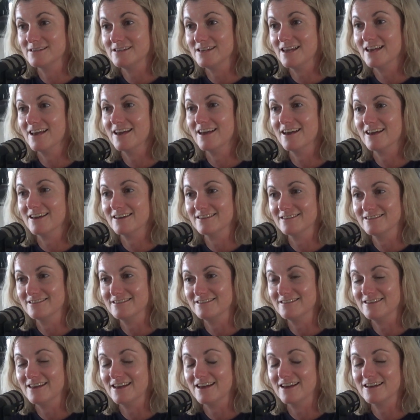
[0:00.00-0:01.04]
Yeah.
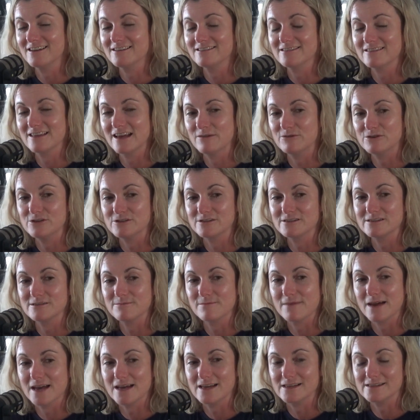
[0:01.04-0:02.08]
They were just
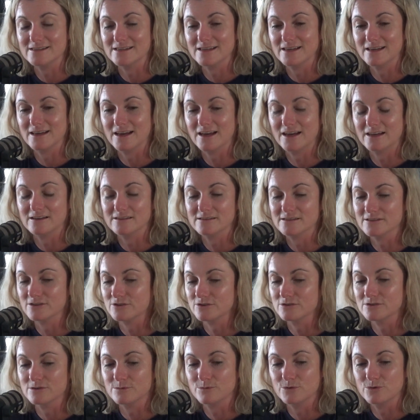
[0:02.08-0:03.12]
amazing and so
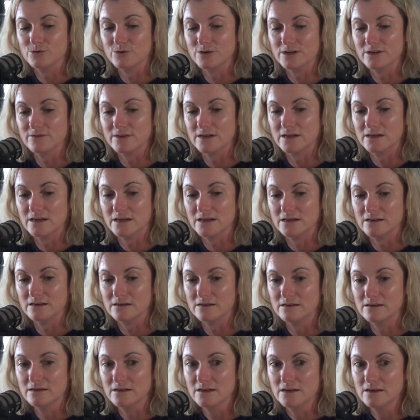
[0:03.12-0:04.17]
supportive,
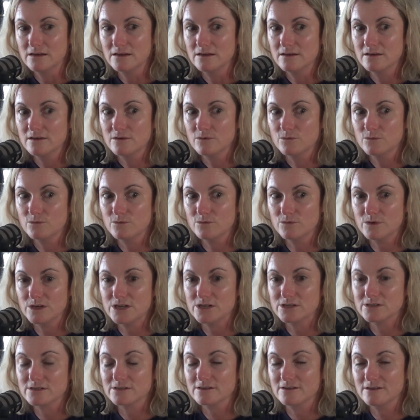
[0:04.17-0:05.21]
and we
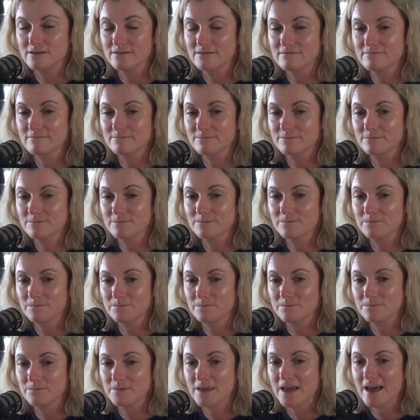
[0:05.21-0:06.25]
just,
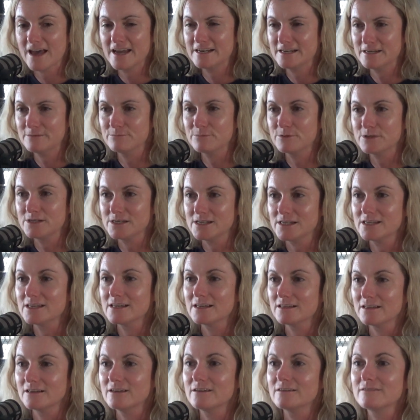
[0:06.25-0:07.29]
Kate in
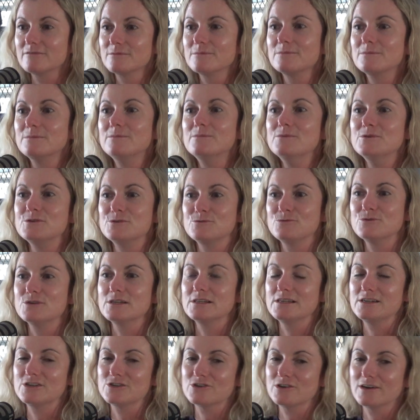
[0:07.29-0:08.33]
particular was
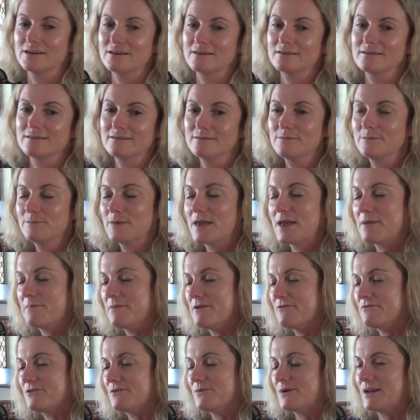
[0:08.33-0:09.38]
really trying to pep
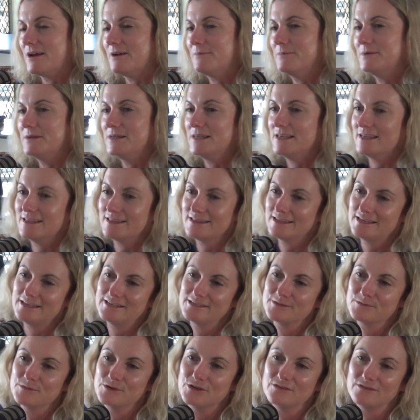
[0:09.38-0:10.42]
everyone up and get
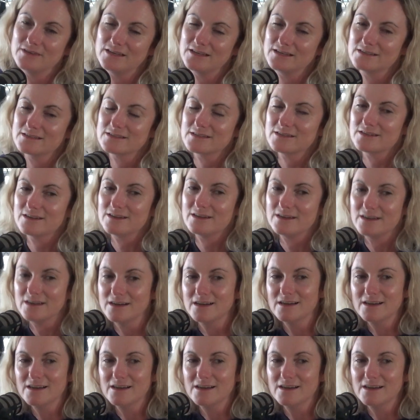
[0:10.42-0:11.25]
things moving. So